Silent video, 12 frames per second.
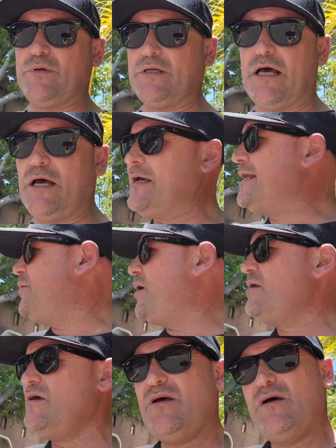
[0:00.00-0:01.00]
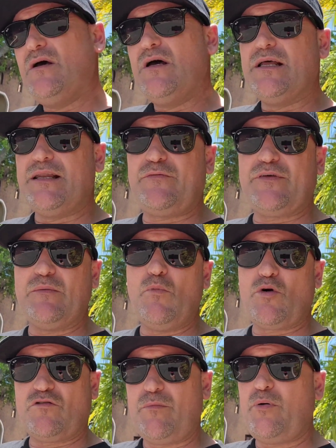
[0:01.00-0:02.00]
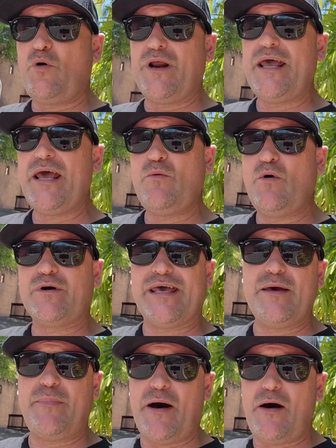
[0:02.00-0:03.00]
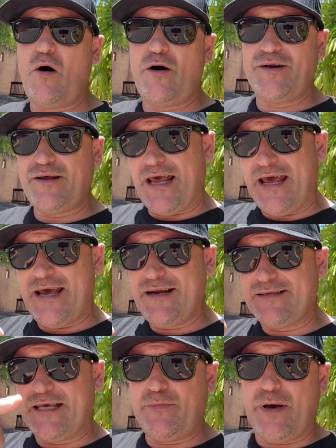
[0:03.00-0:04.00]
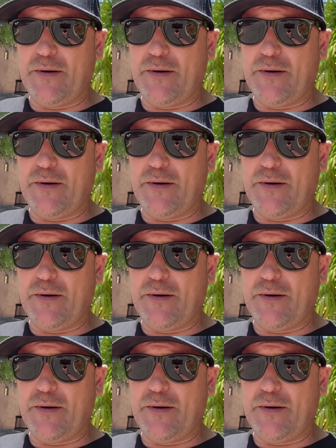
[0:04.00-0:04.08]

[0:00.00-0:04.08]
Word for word: But uh, anyway, nothing more to report here. We'll keep our eye on it and keep it